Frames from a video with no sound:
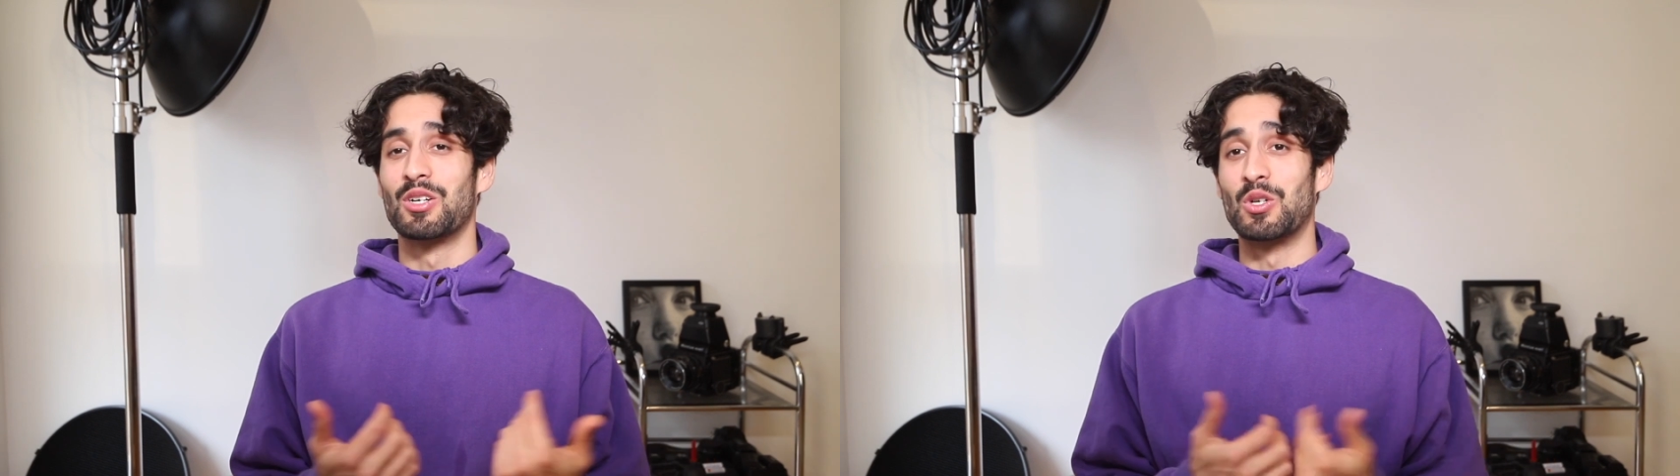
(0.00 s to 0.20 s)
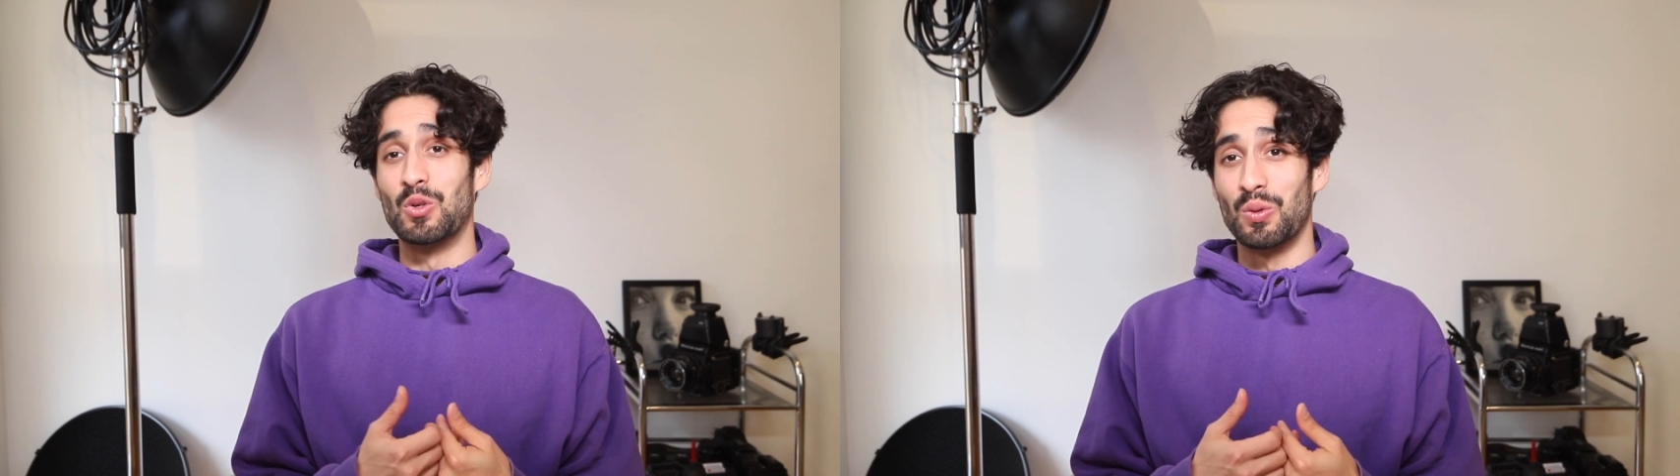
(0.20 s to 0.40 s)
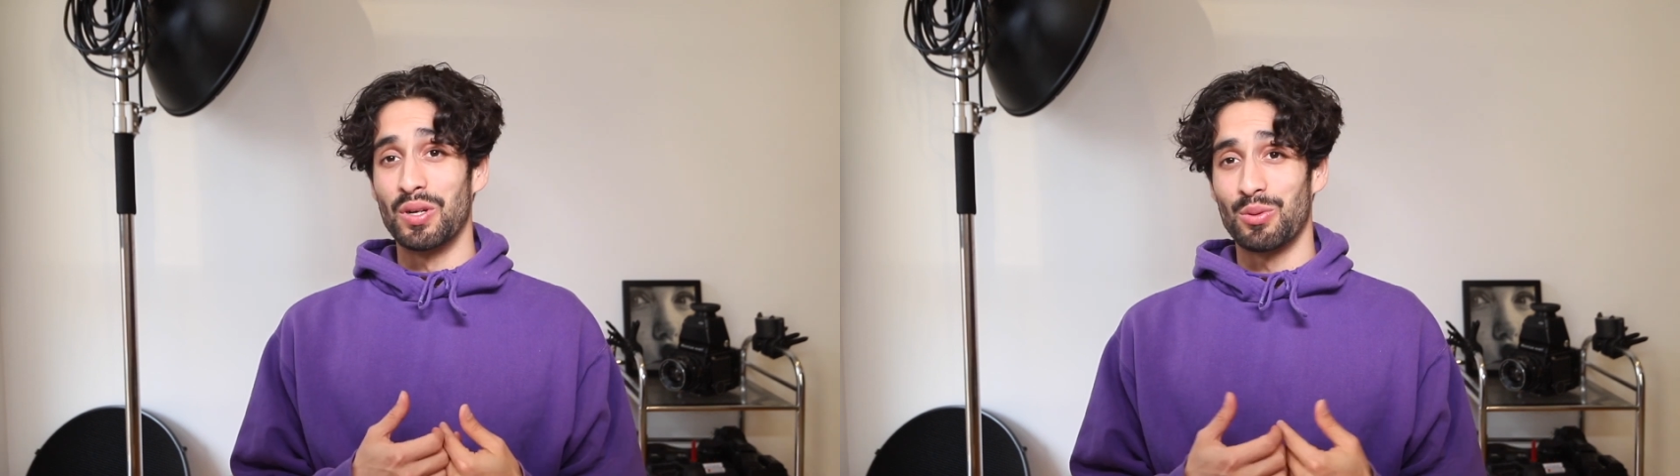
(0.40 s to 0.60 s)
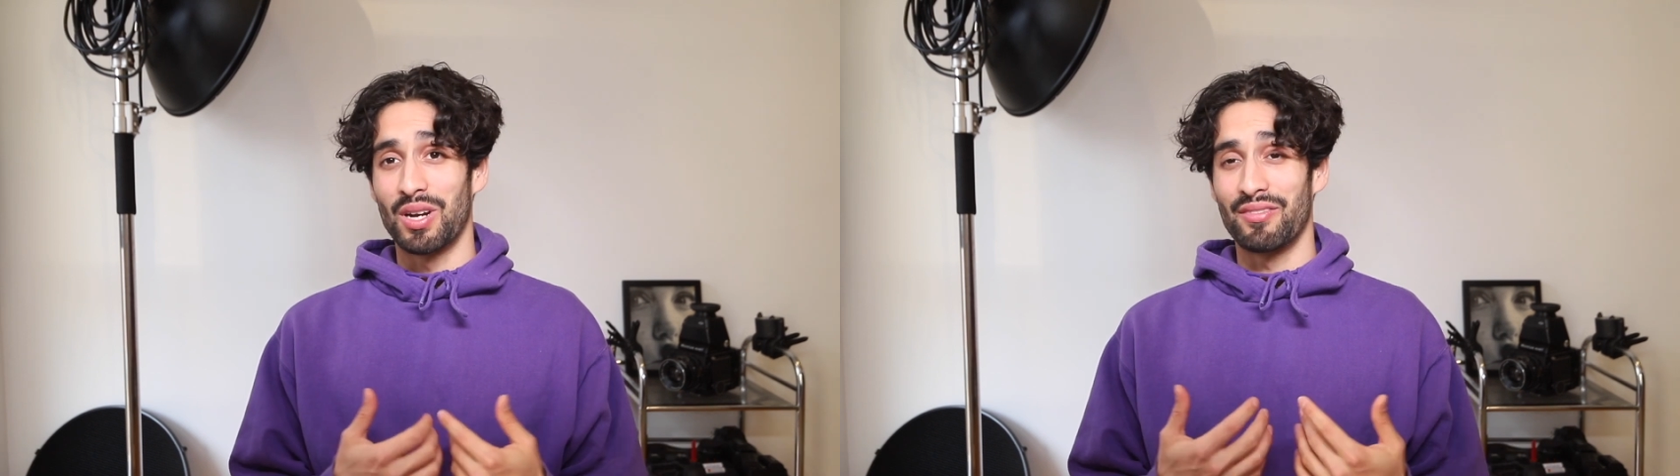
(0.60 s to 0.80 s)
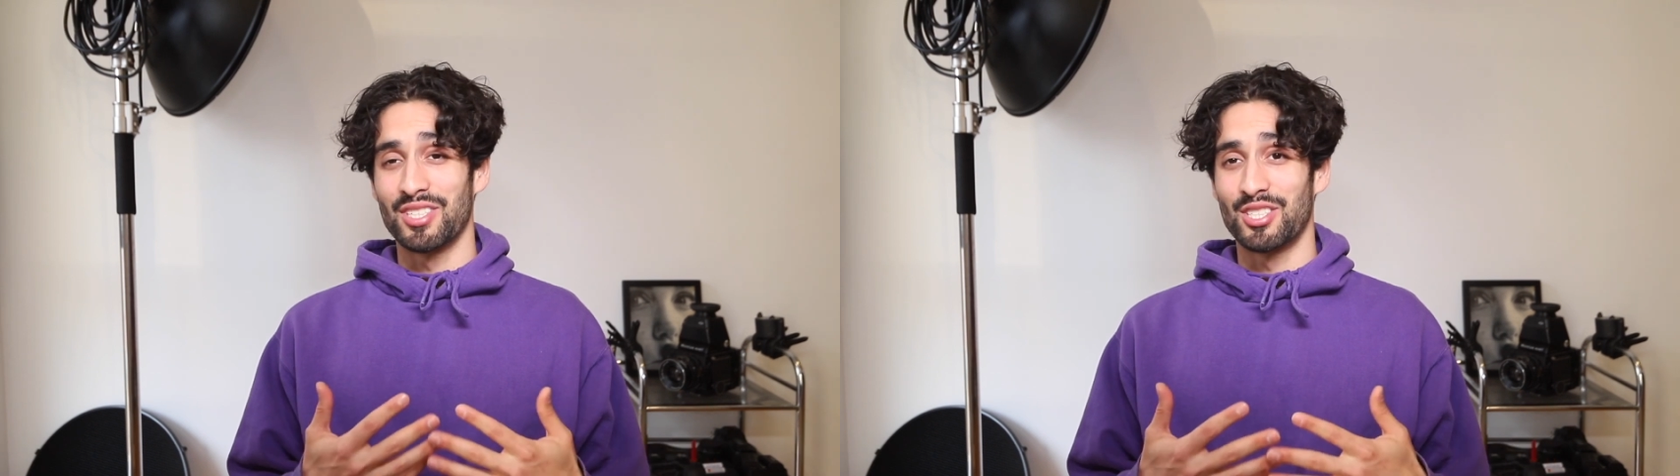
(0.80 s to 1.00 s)
cool with
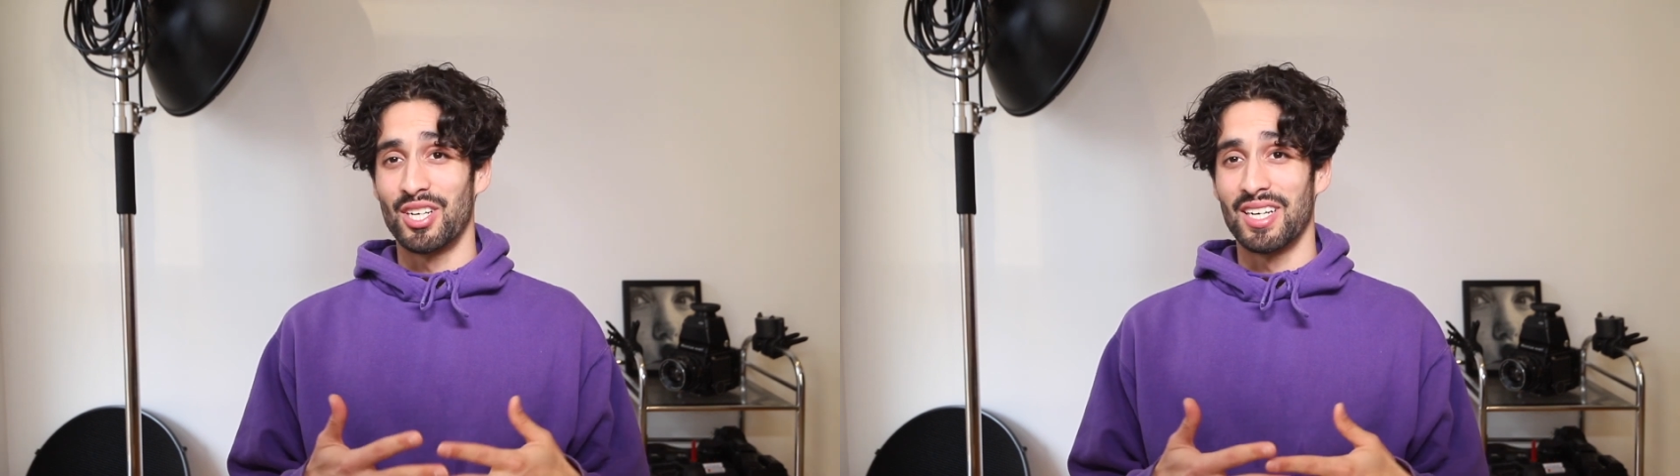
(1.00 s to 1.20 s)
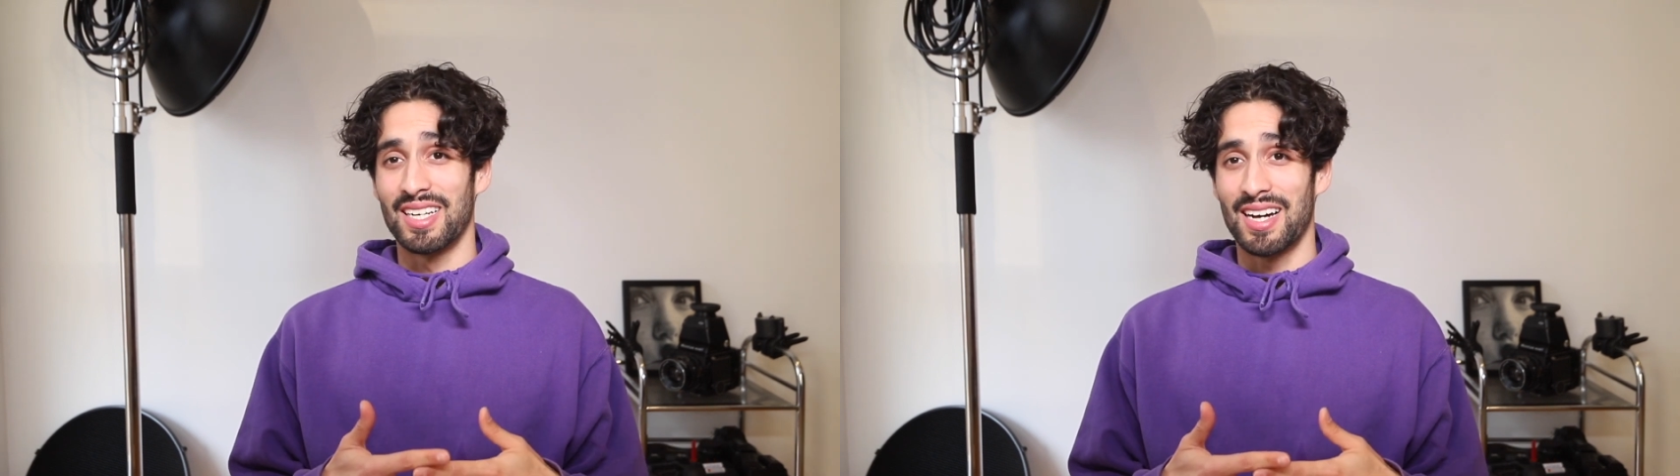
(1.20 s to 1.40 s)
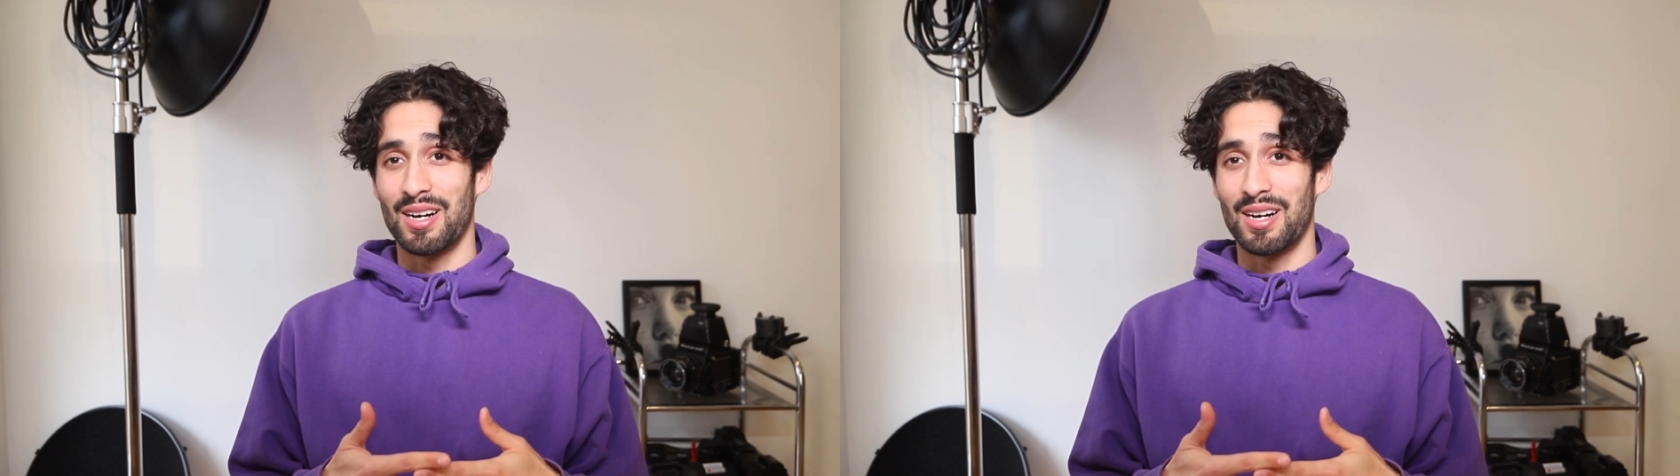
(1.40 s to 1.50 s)
when I first started